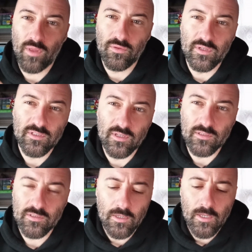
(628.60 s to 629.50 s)
and weather these
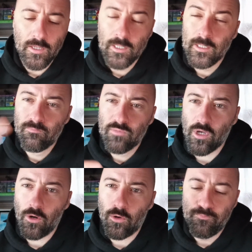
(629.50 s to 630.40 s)
things.
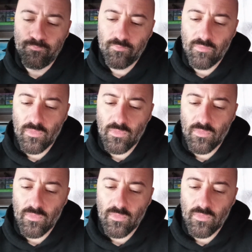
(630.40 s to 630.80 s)
So,